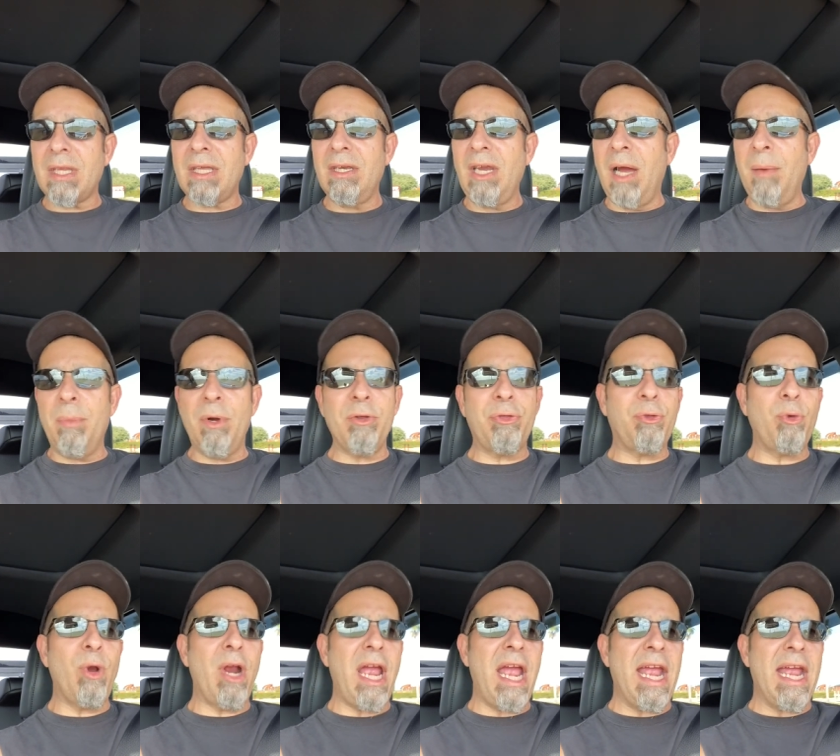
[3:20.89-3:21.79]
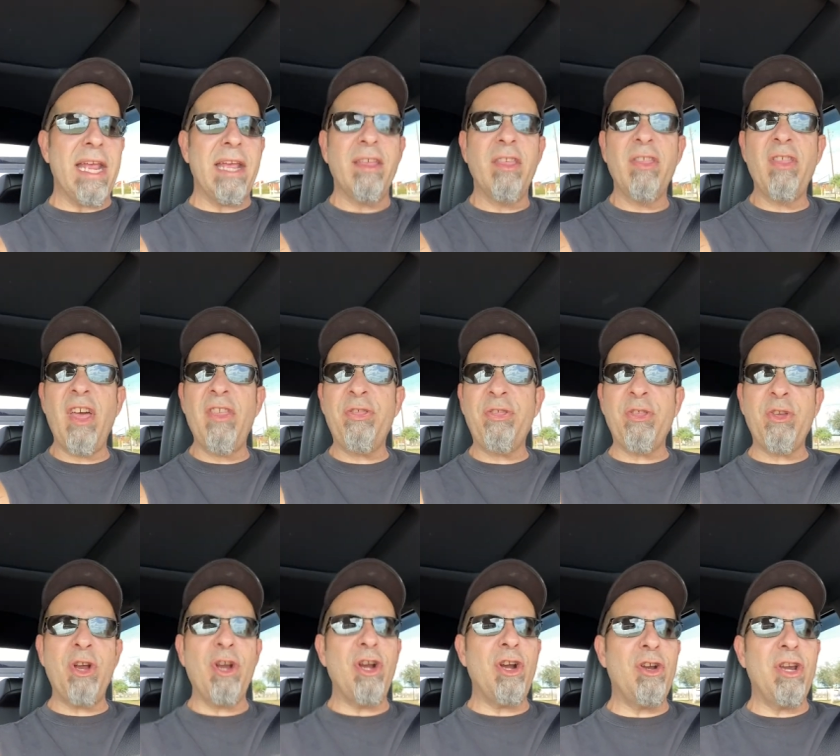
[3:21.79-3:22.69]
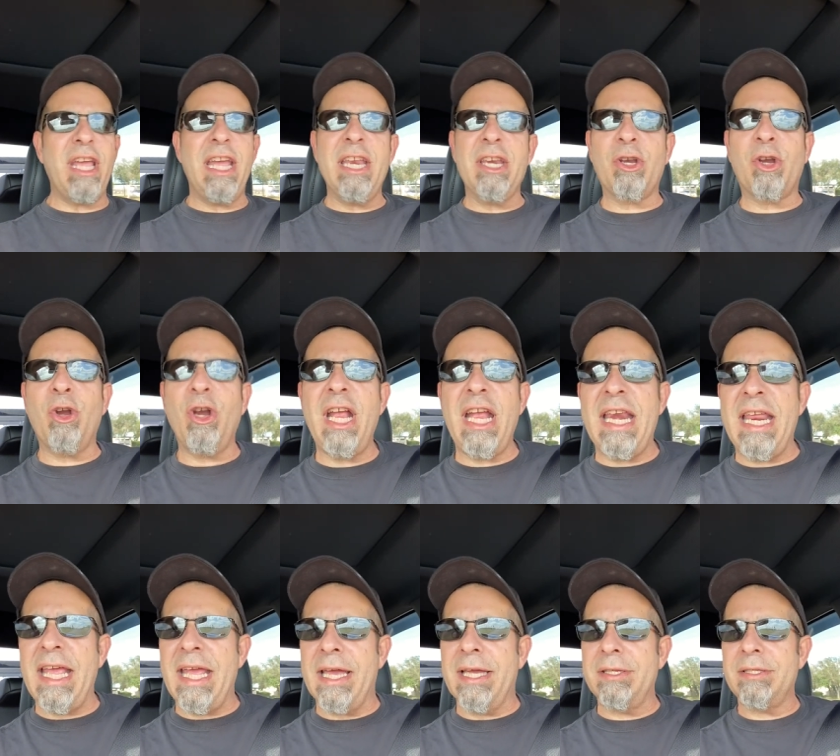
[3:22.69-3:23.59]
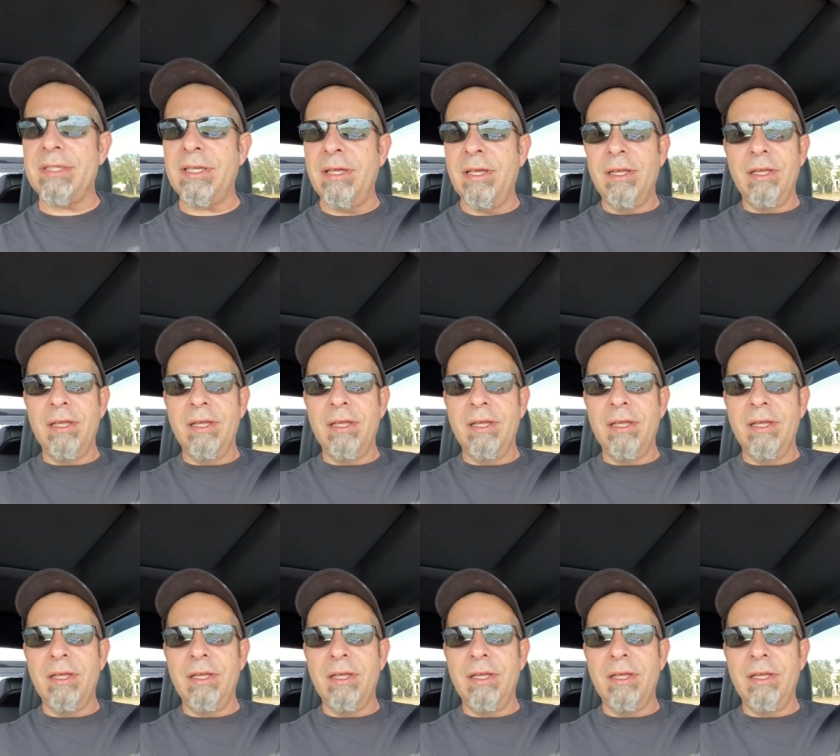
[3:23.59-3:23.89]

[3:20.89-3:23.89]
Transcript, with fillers: Number three, the third ingredient